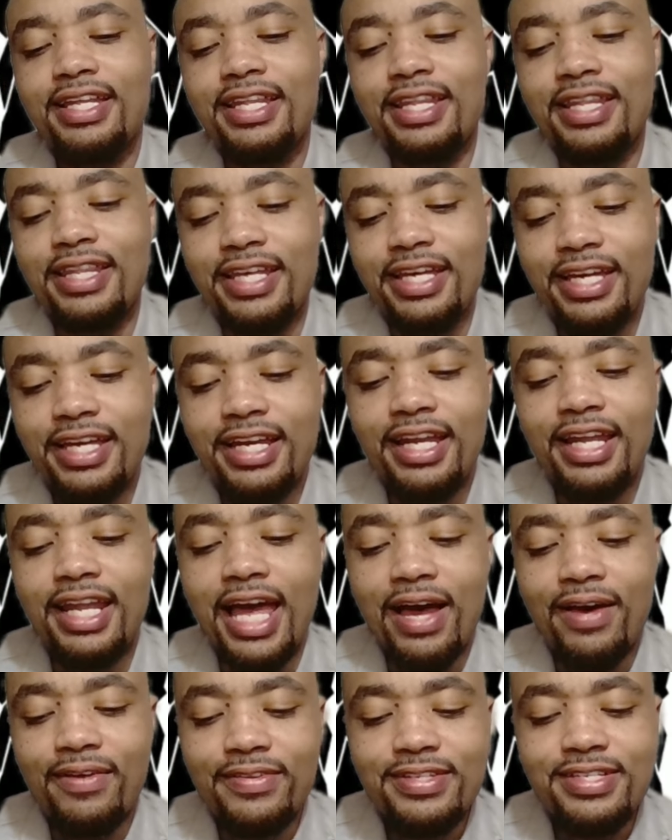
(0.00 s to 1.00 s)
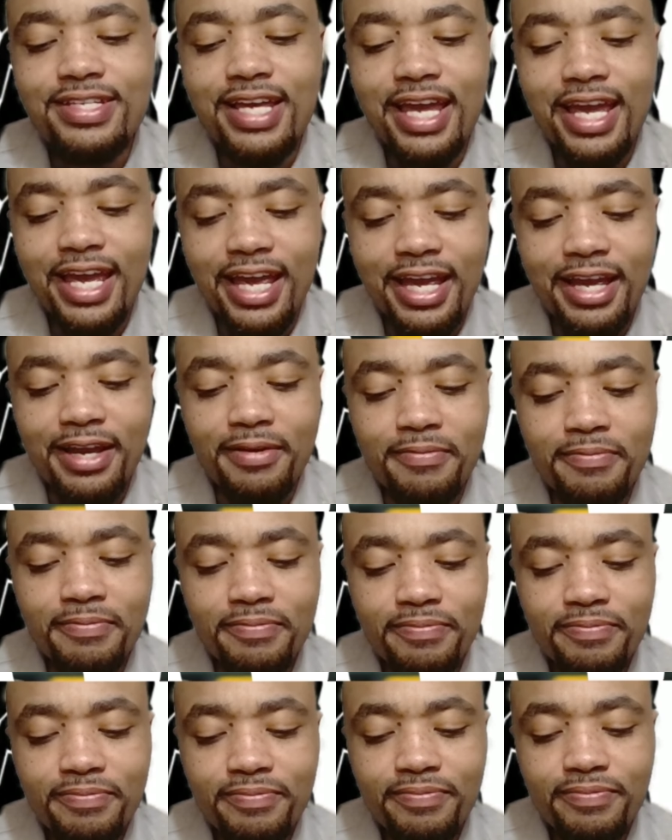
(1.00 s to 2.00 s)
Then allow this aim
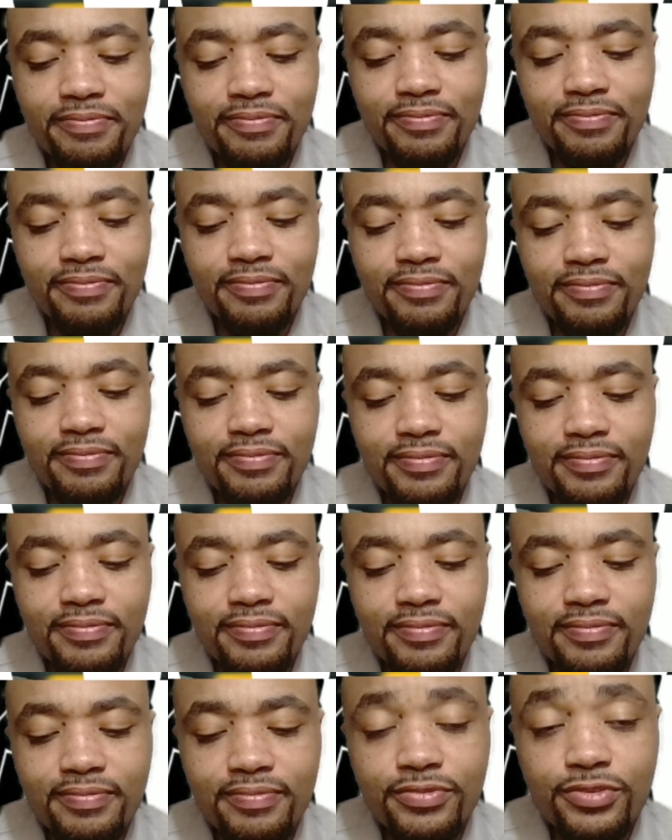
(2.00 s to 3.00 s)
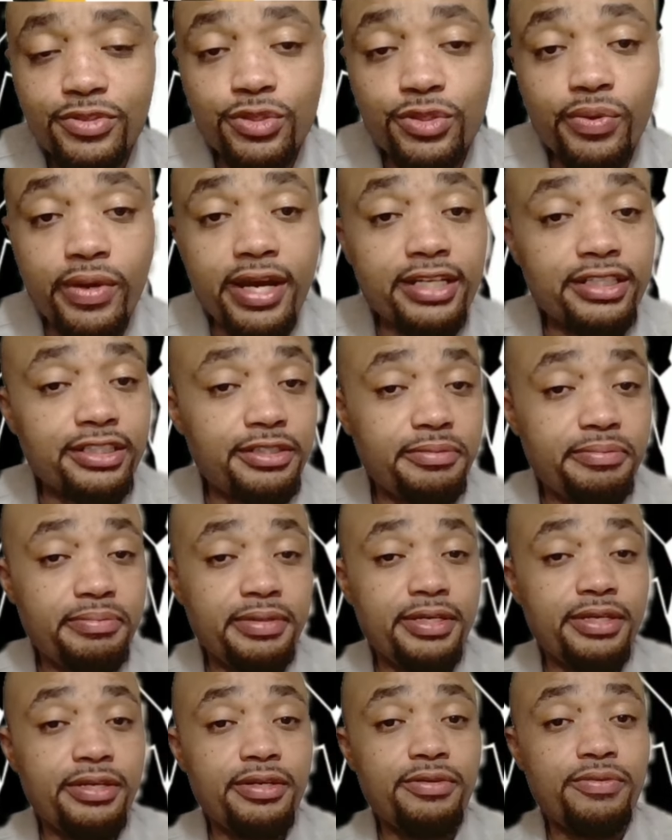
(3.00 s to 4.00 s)
to actually
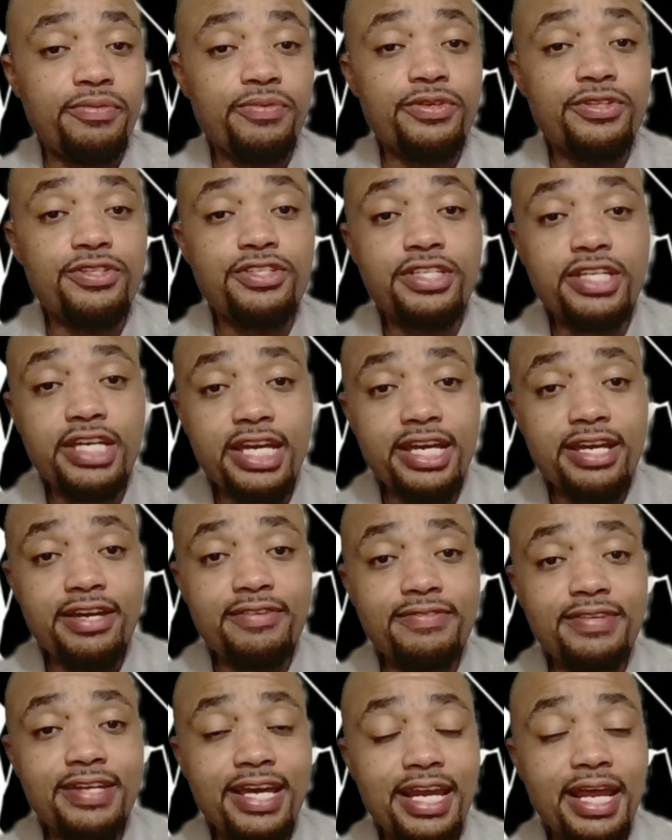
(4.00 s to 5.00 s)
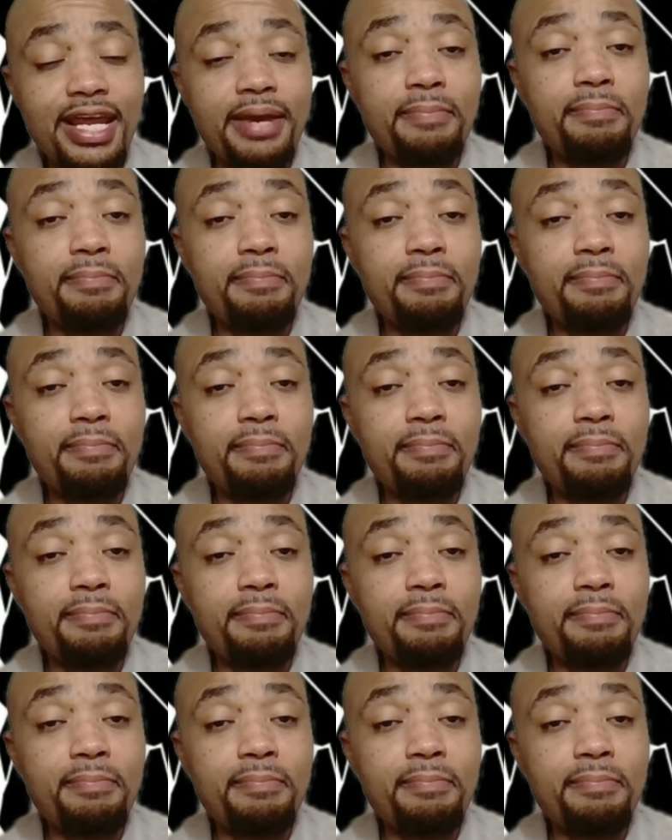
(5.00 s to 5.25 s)
be received in a